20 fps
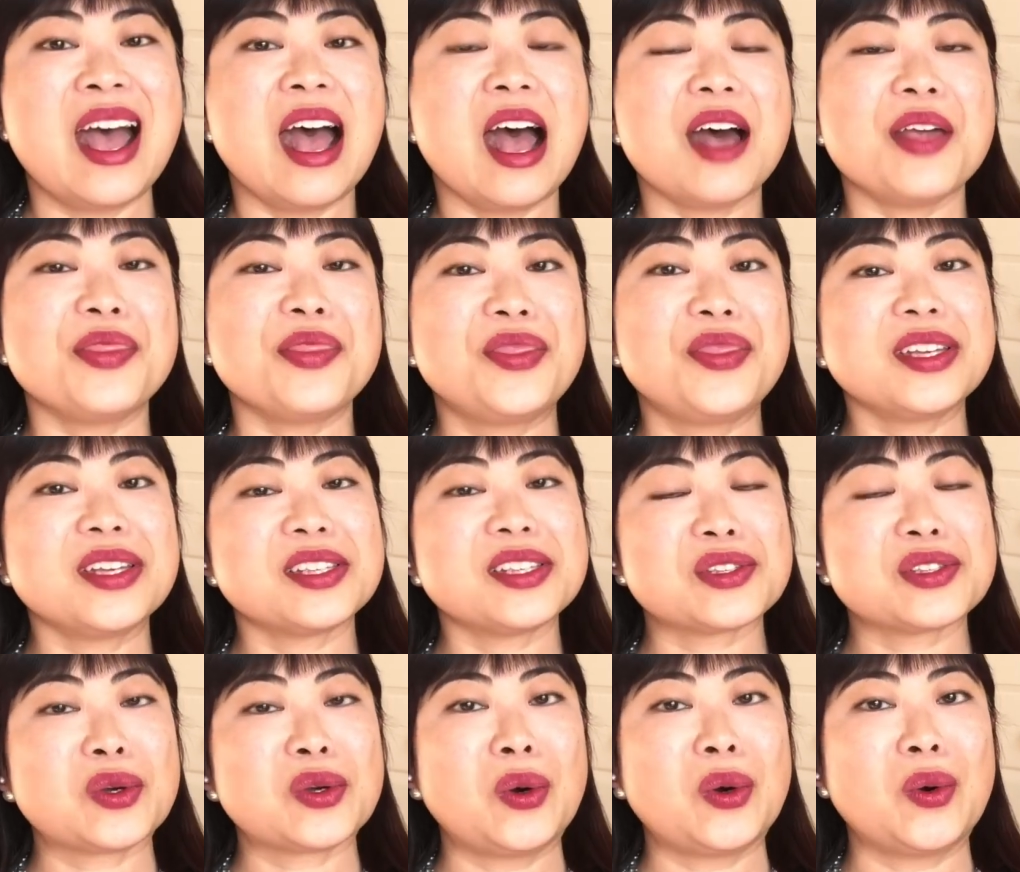and this is
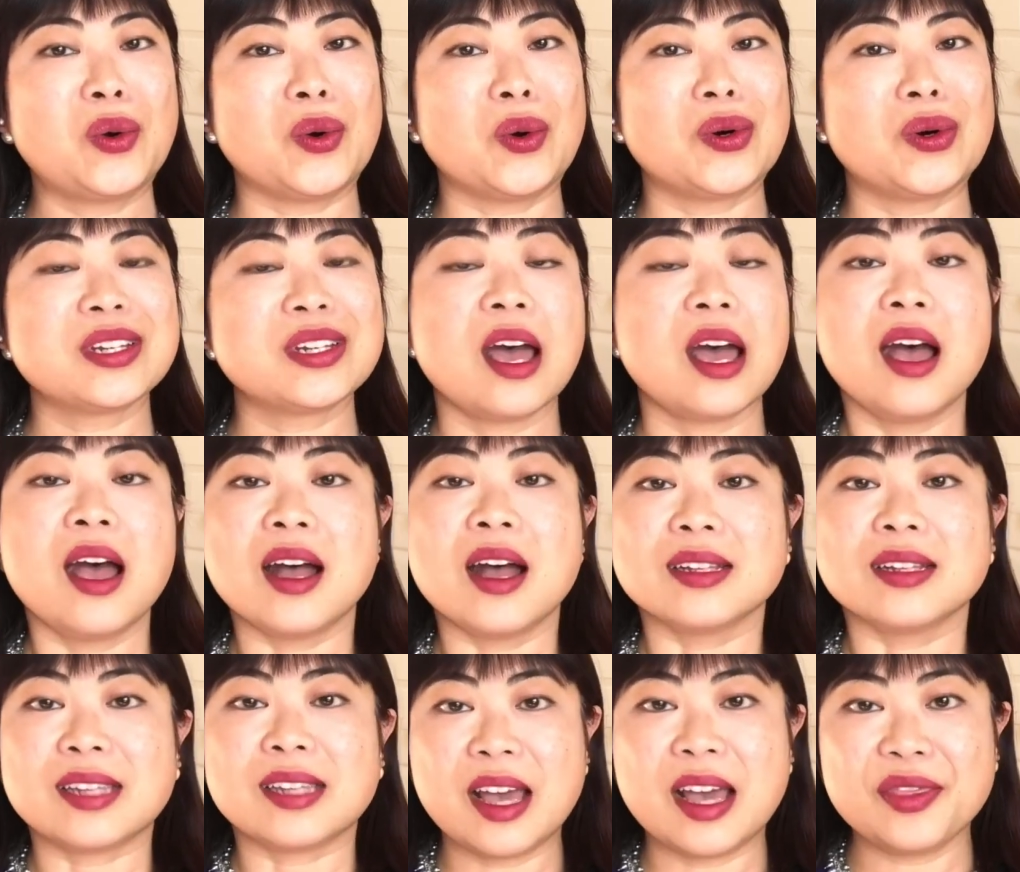called
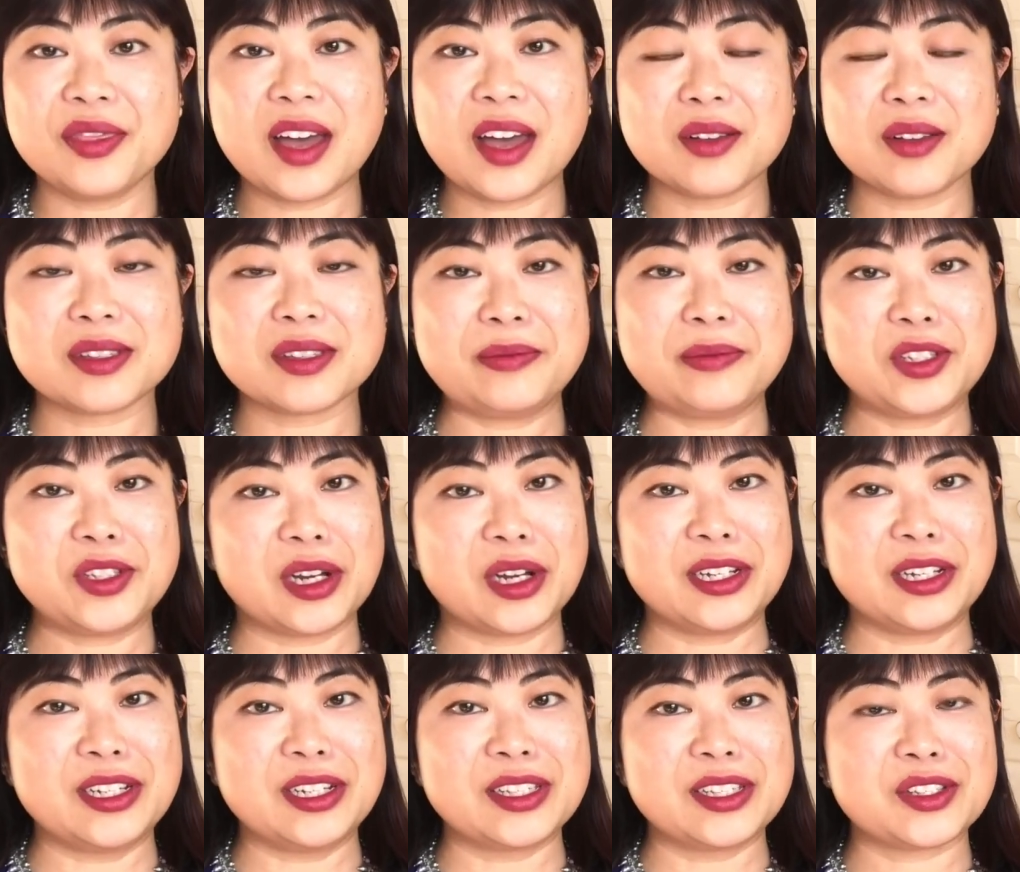
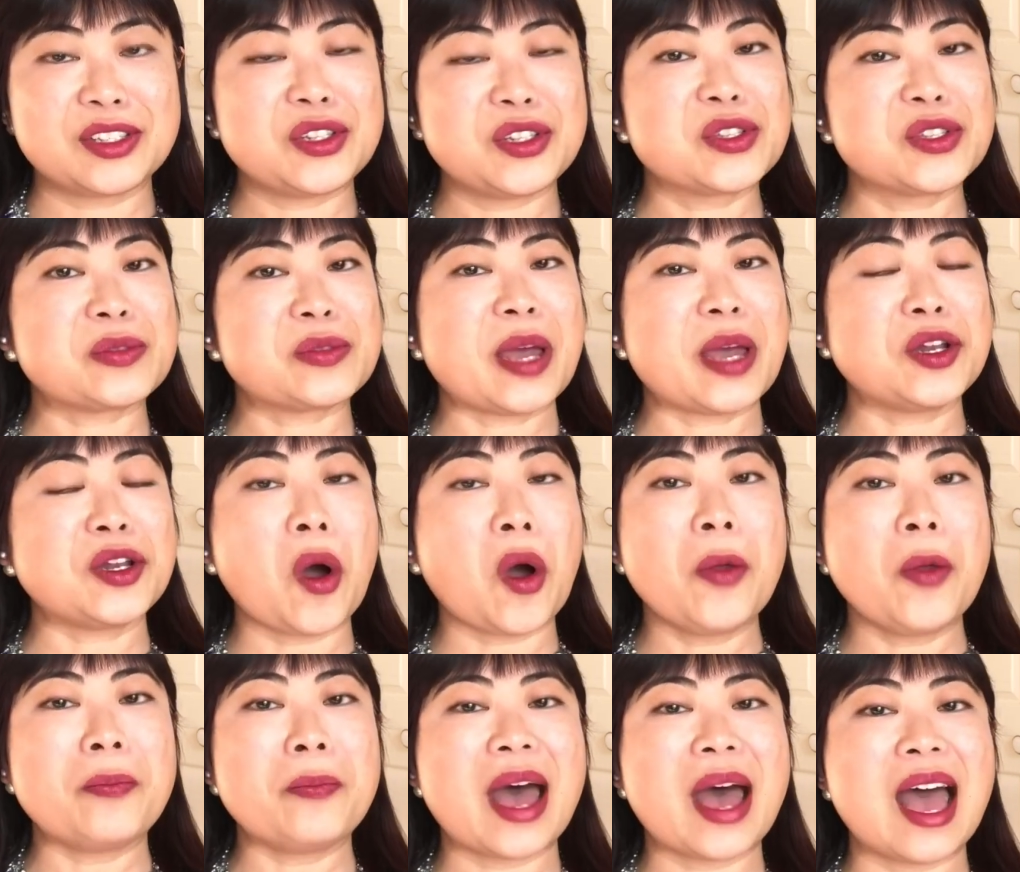$10,000 to spend
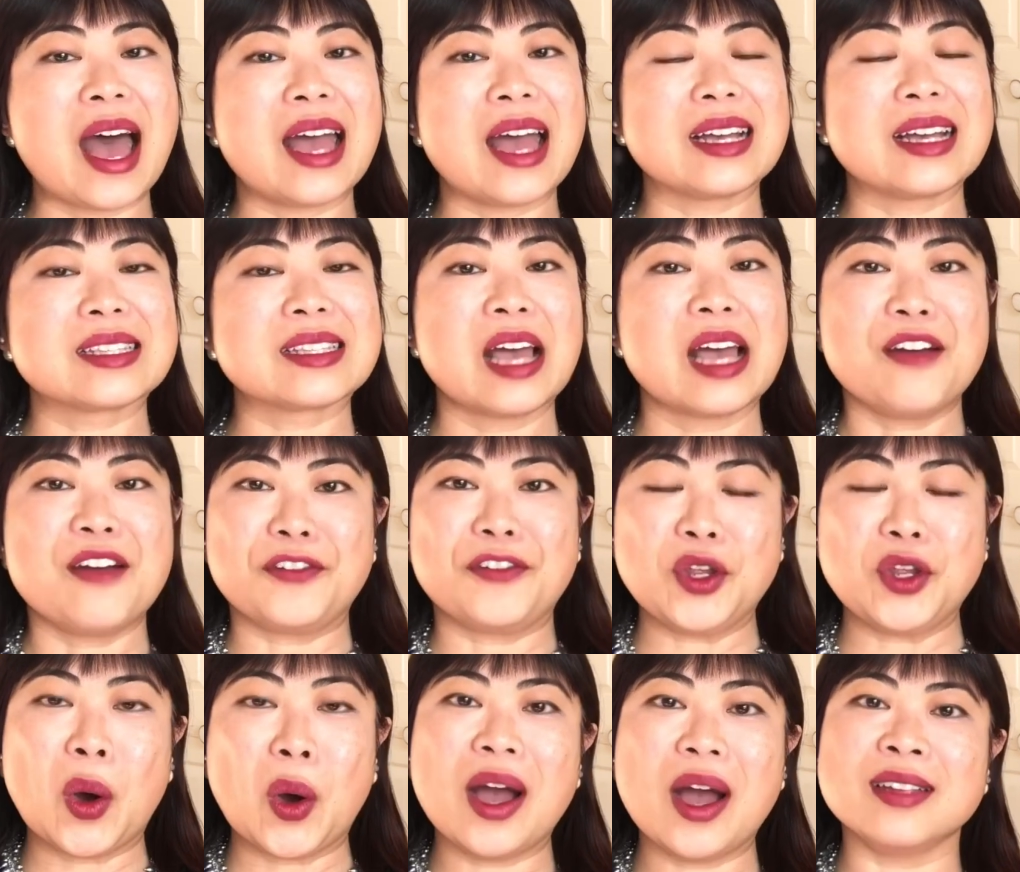on bags for
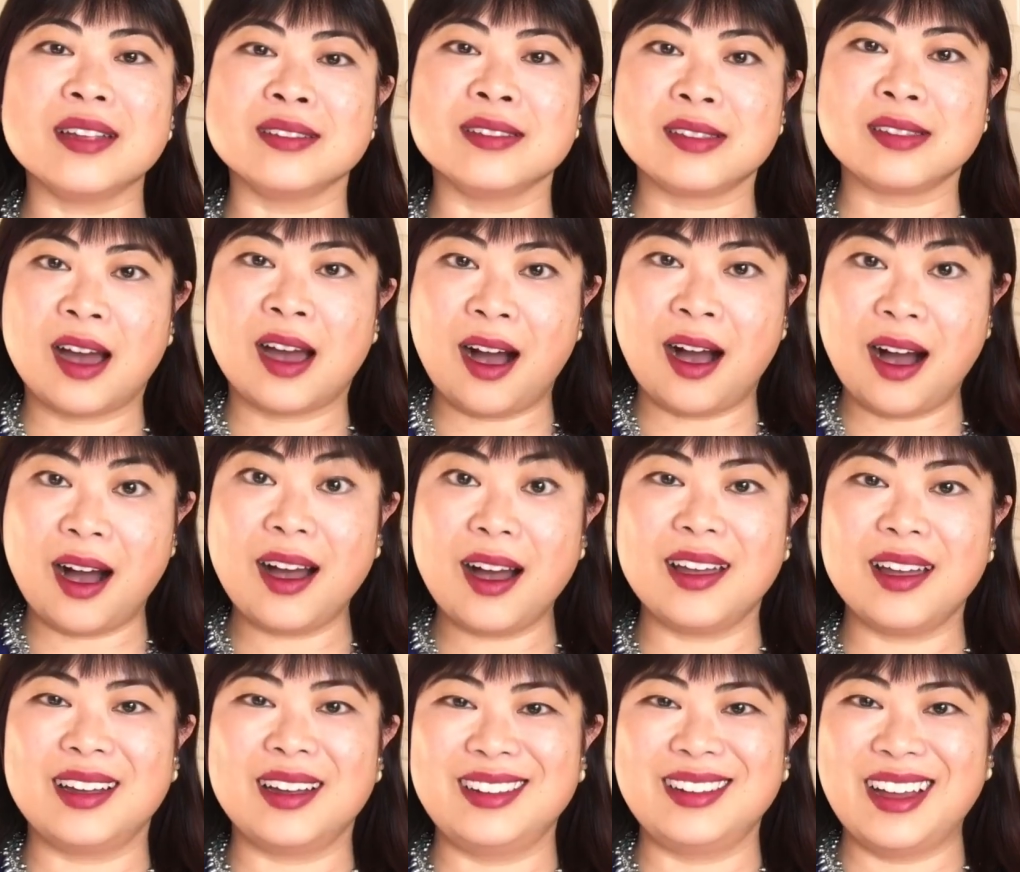your
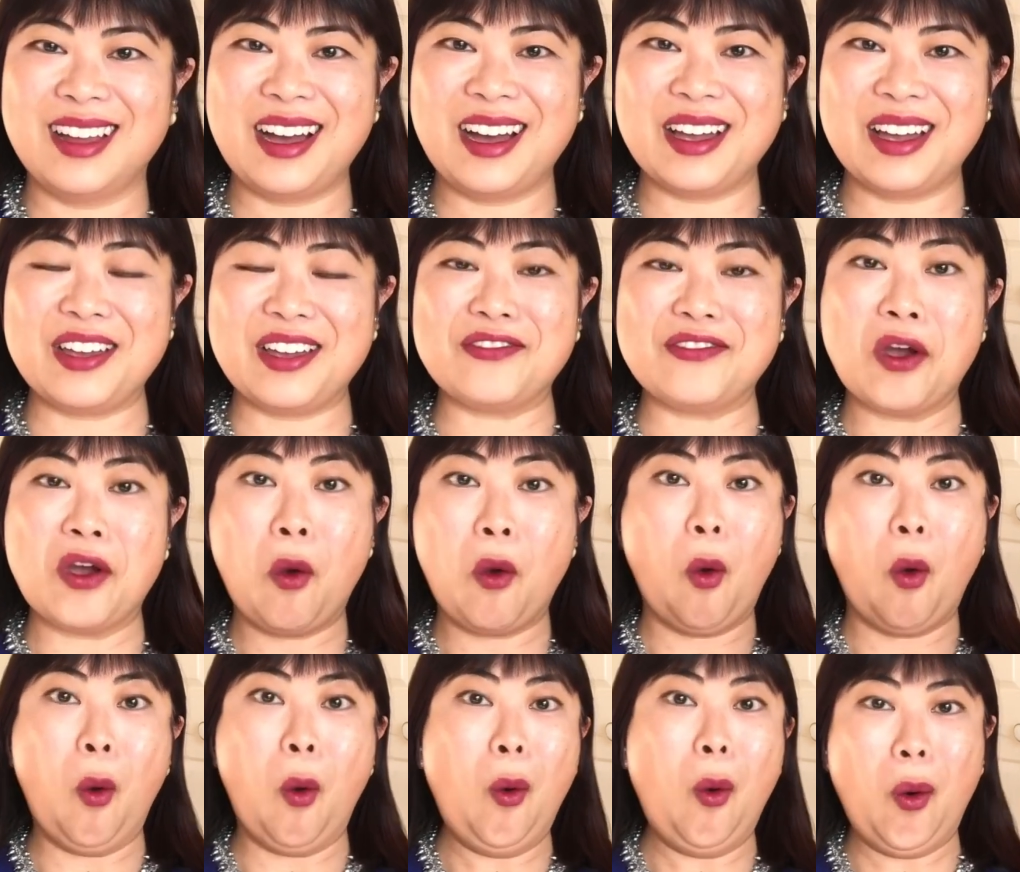entire life.
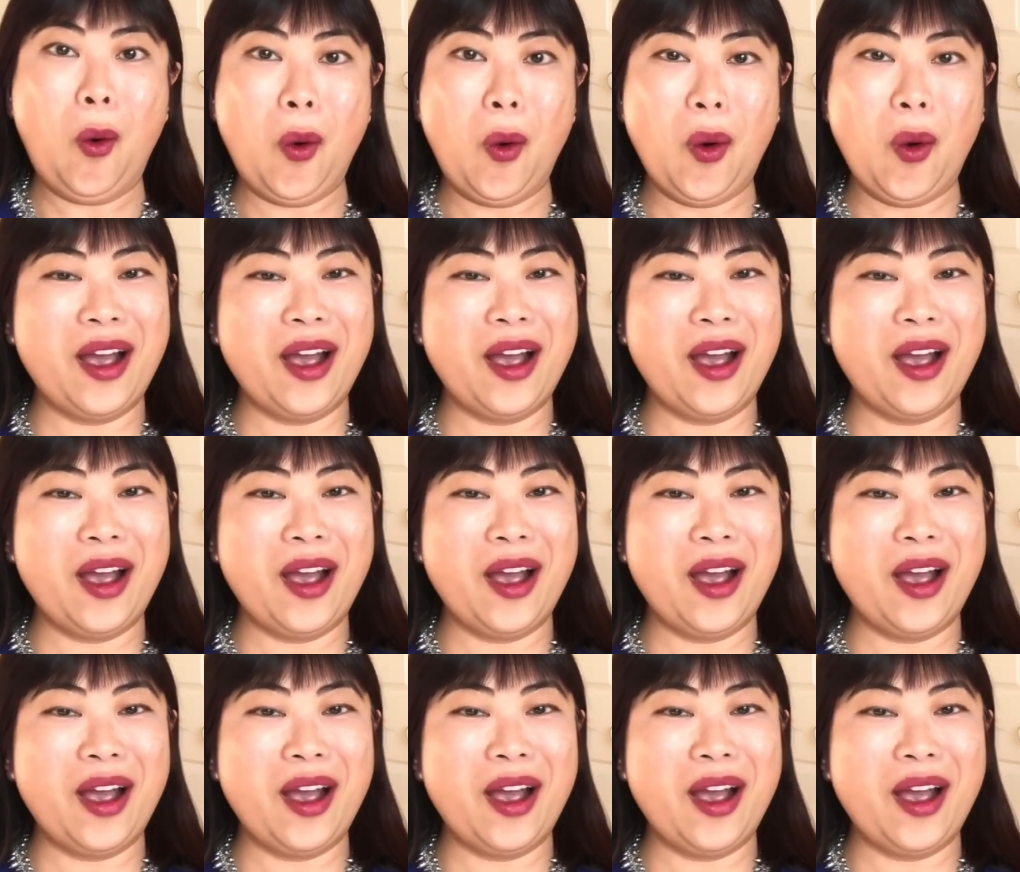Ooh.